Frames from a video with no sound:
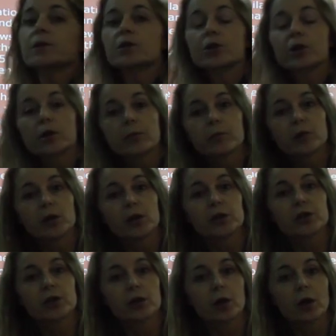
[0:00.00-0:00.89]
is a term you
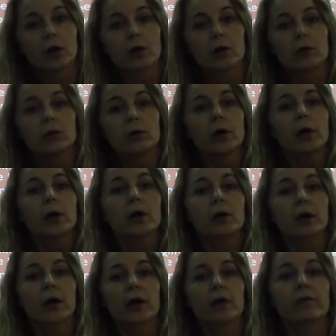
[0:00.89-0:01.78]
need to know,
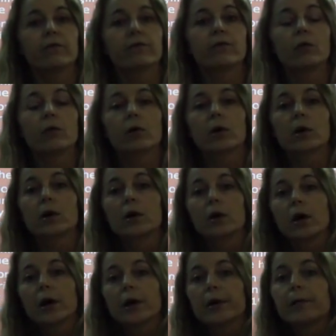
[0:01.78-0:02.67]
okay,
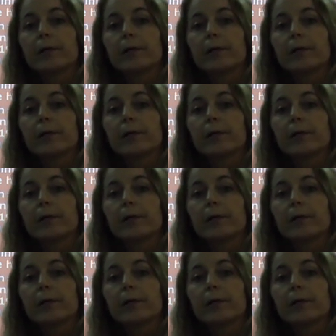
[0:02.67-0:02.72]
for